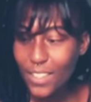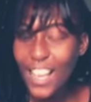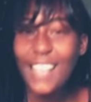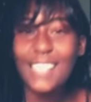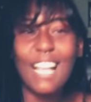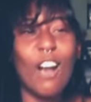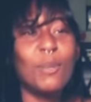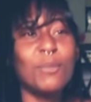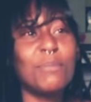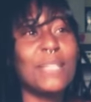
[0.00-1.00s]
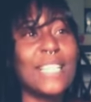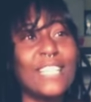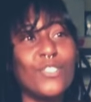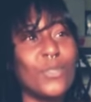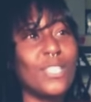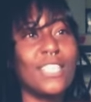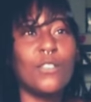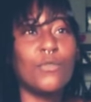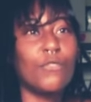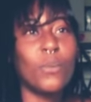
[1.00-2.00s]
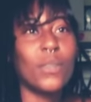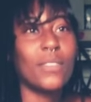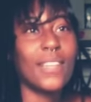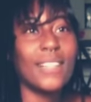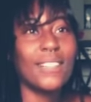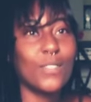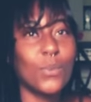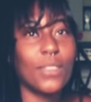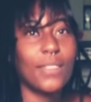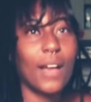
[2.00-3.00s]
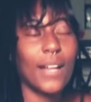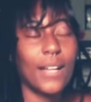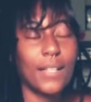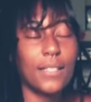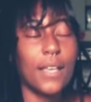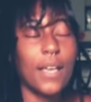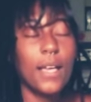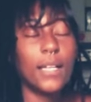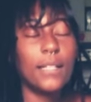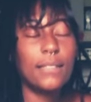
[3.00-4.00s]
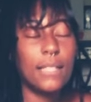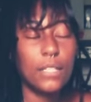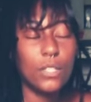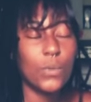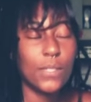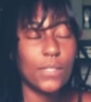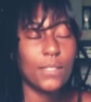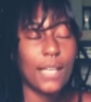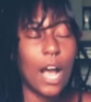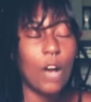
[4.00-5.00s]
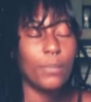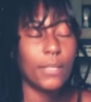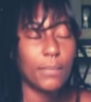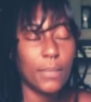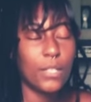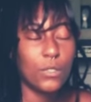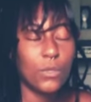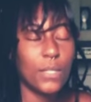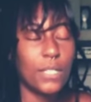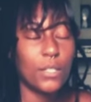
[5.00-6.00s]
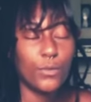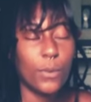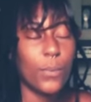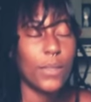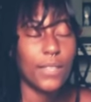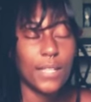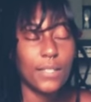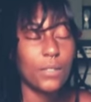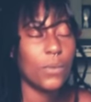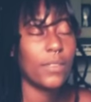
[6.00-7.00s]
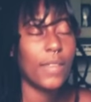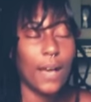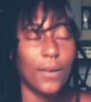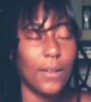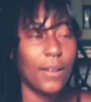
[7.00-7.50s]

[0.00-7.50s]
has helped me to heal from within to without, and it's continuously helping me to heal from within to without.